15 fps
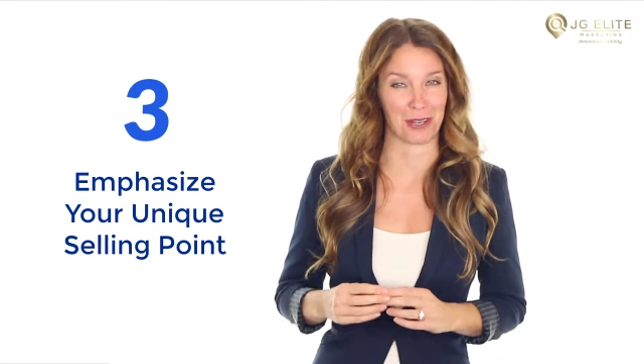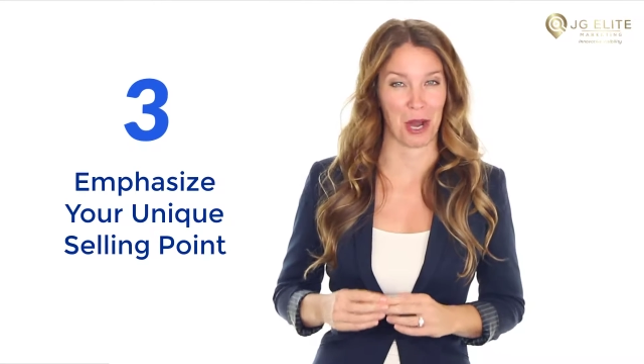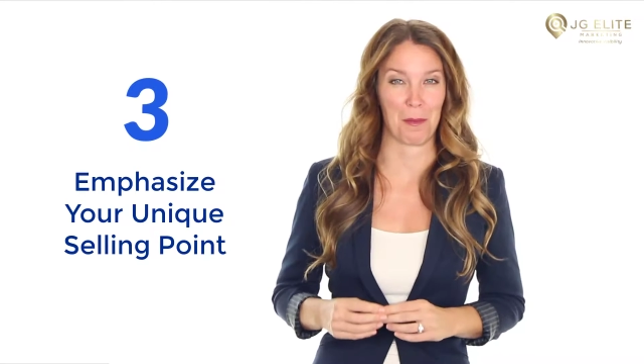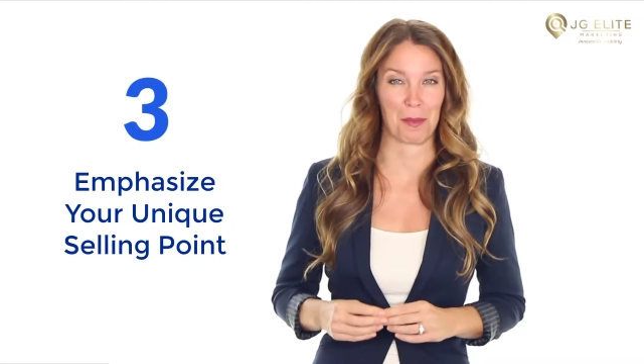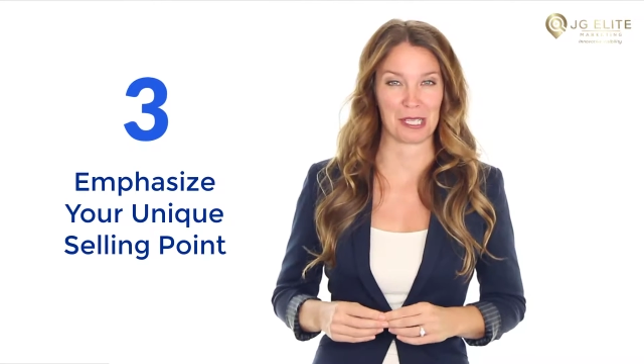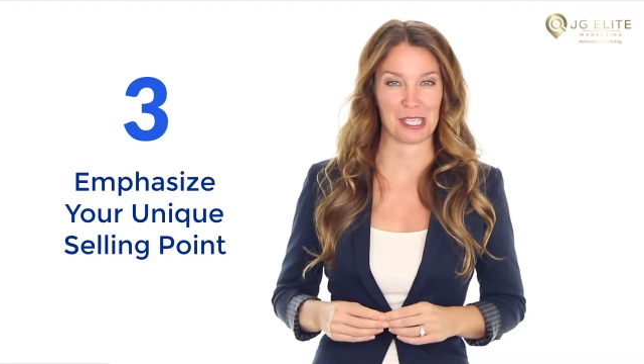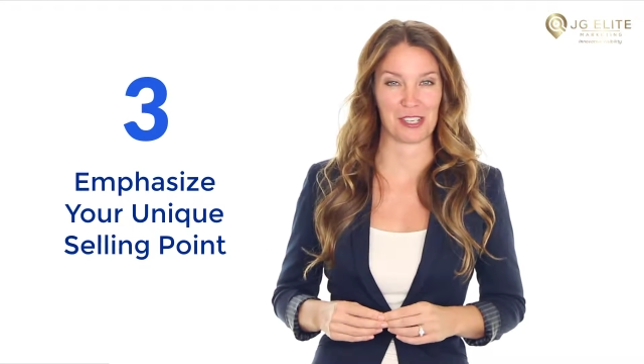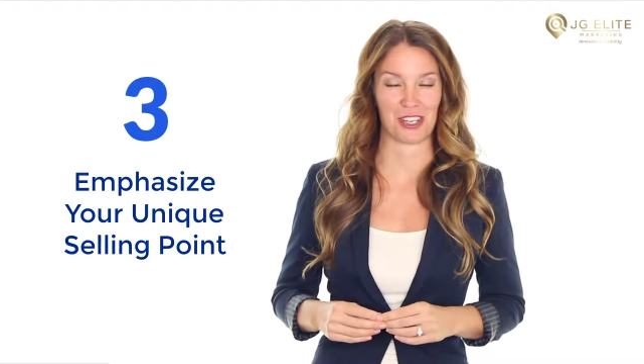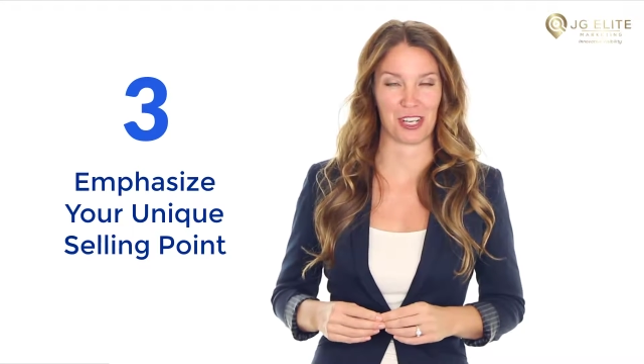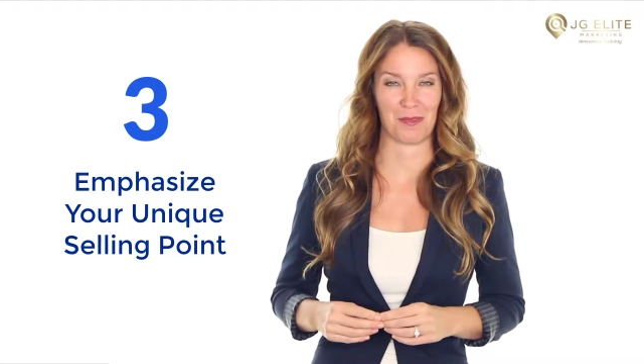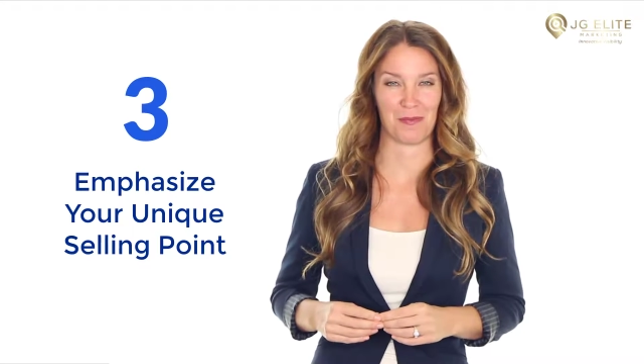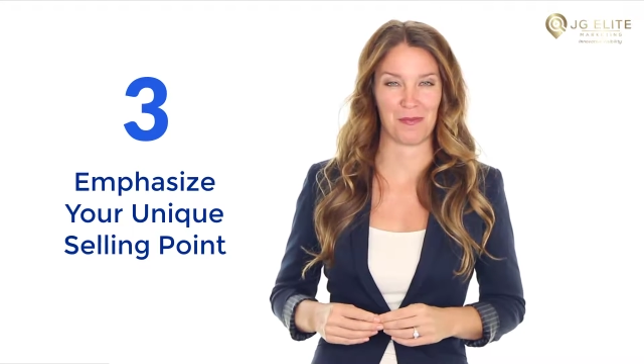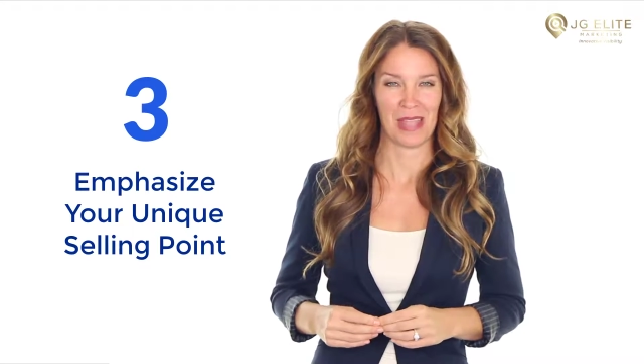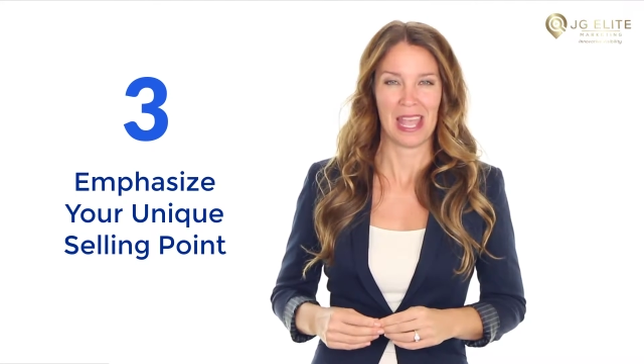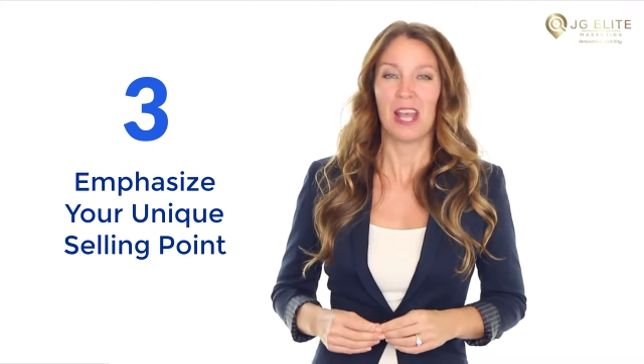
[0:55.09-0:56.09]
competition,
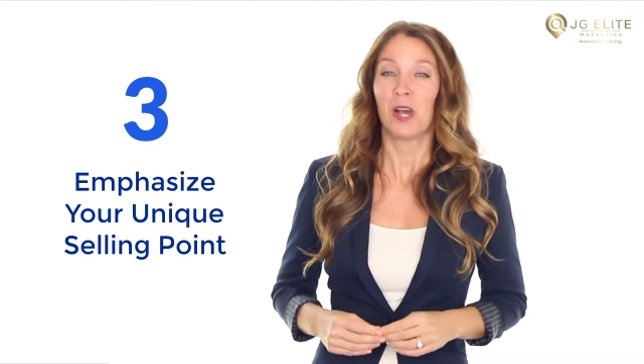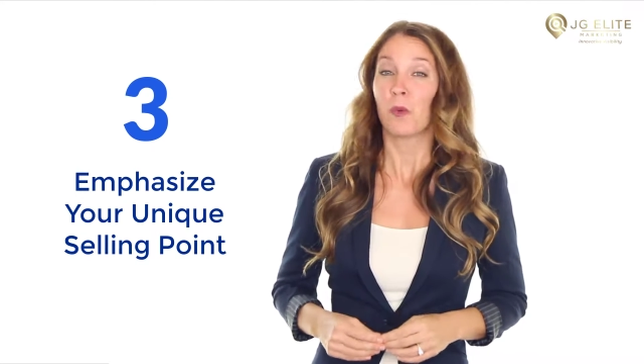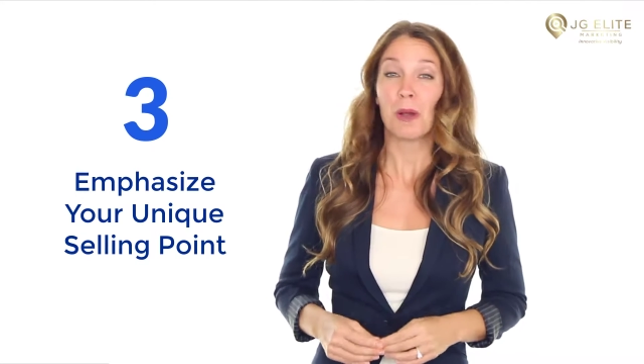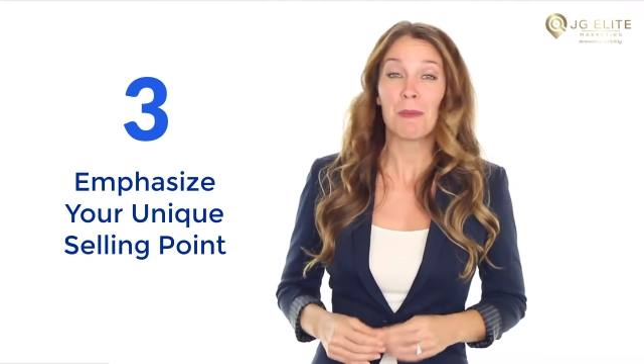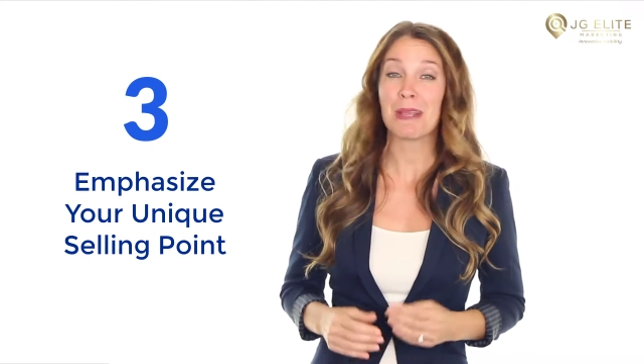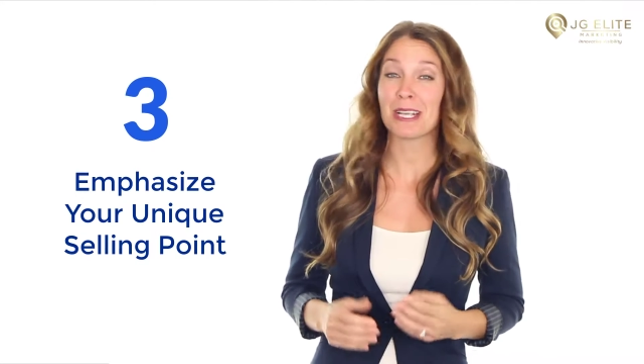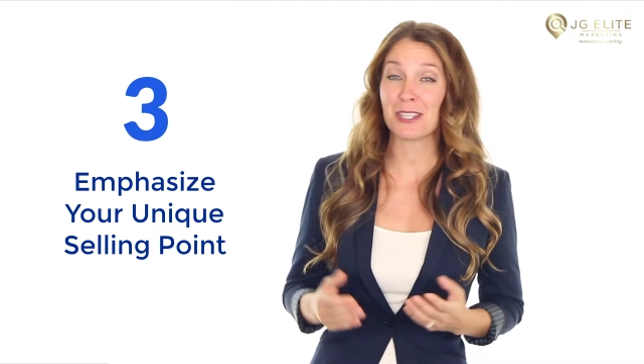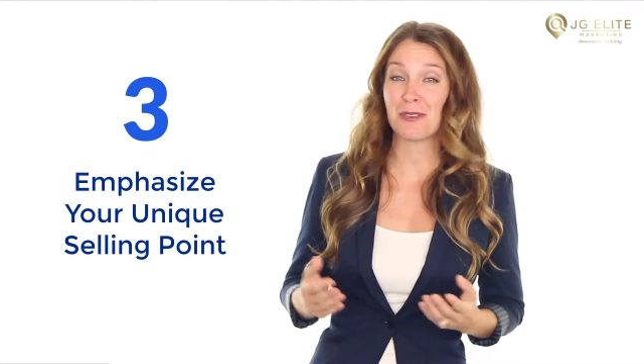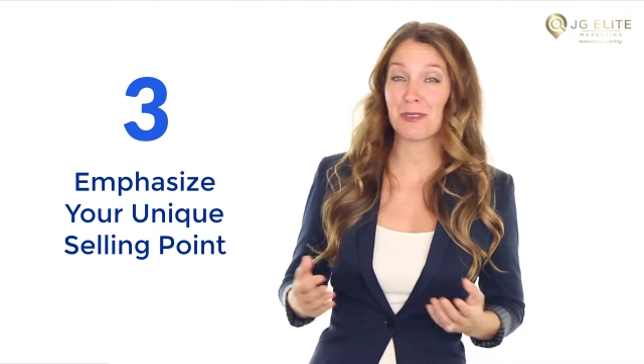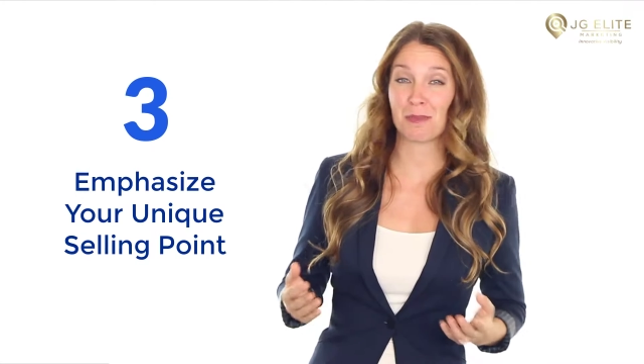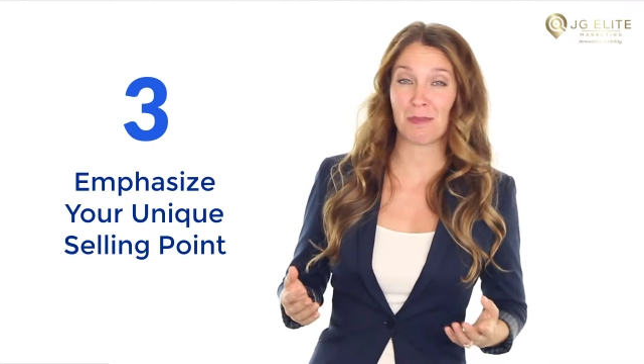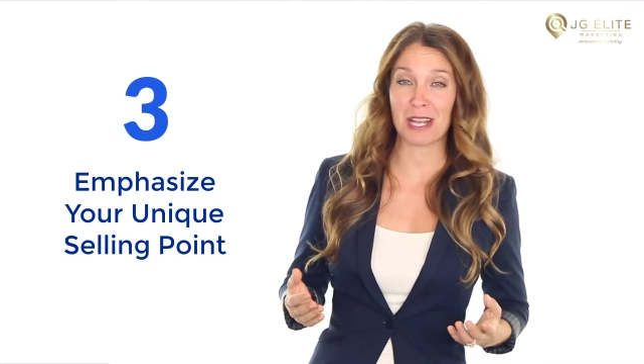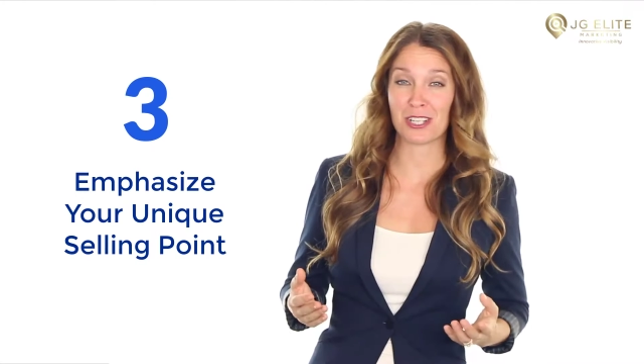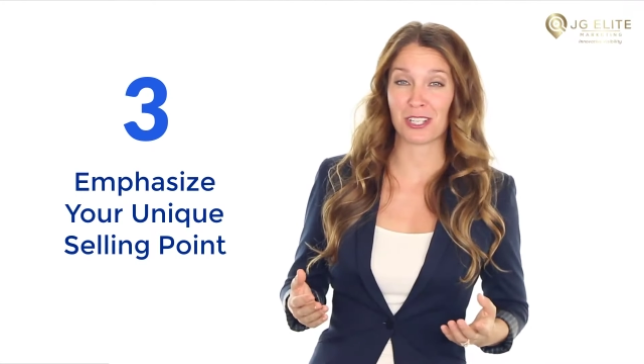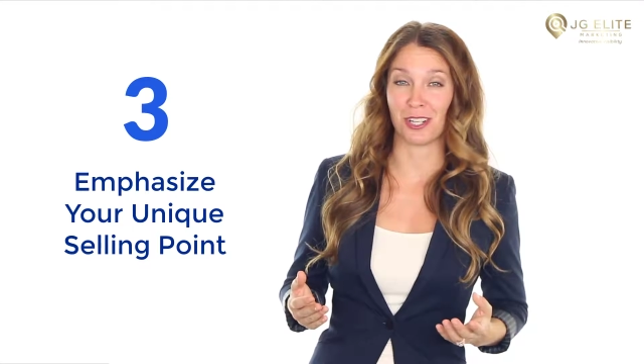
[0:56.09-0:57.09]
what makes you
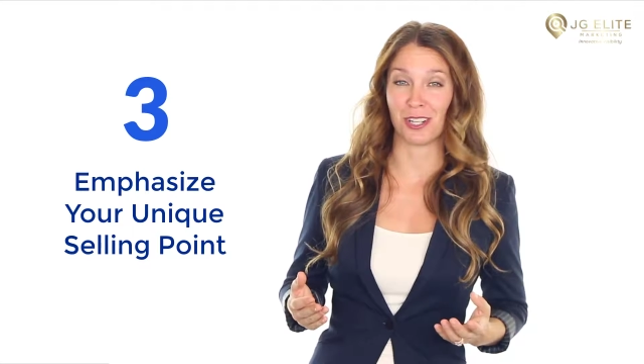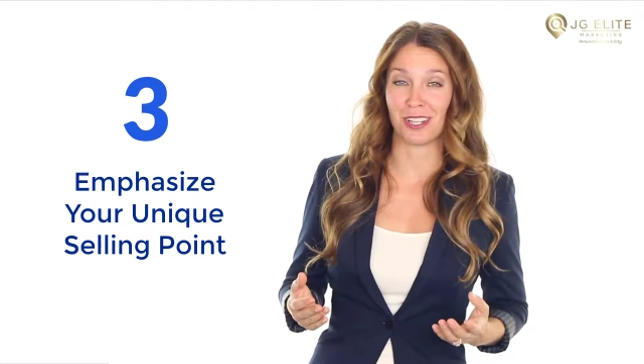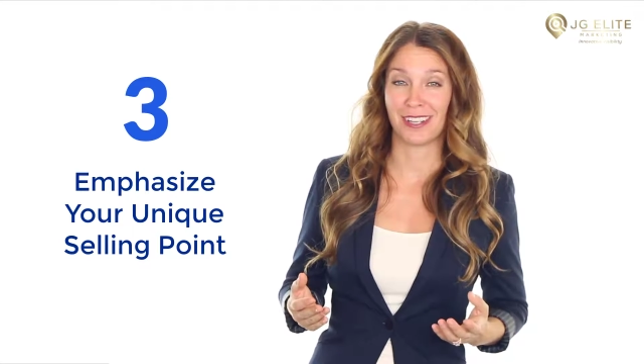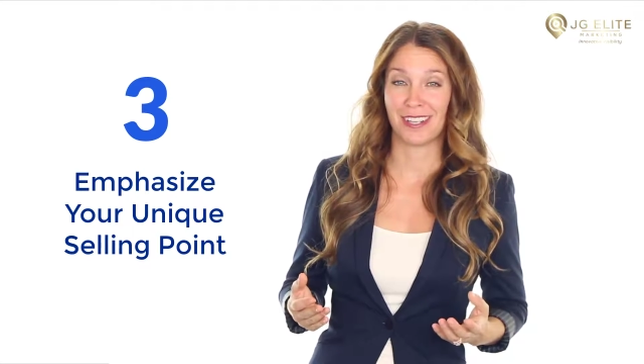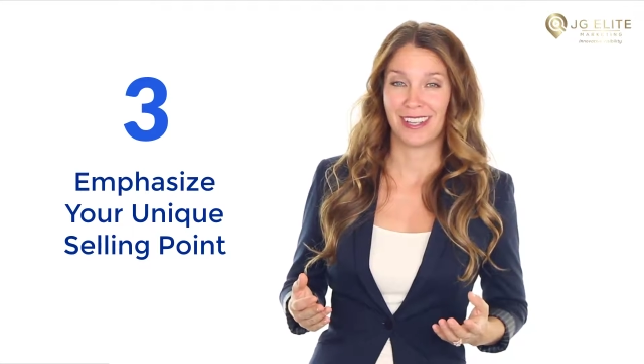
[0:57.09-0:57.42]
special.